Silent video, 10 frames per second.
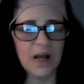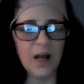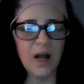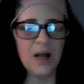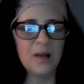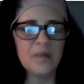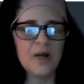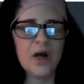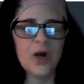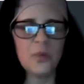I'm
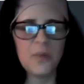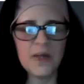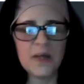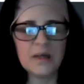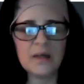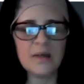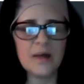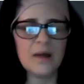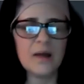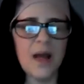hoping
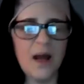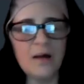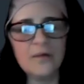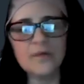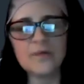that I have